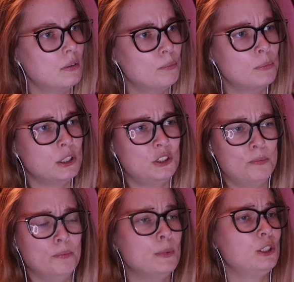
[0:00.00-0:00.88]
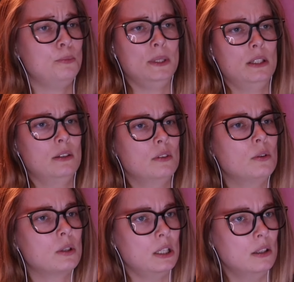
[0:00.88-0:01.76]
Much, much better.
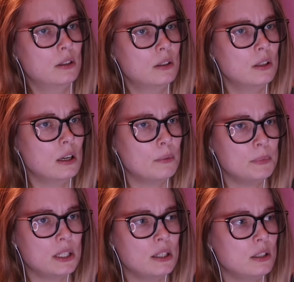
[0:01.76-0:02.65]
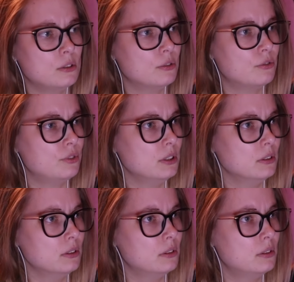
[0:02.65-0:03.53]
Okay. I'm beginning to
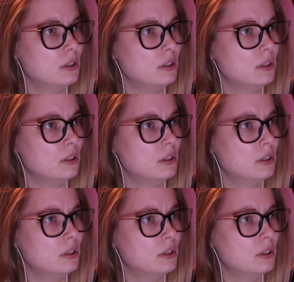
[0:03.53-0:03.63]
feel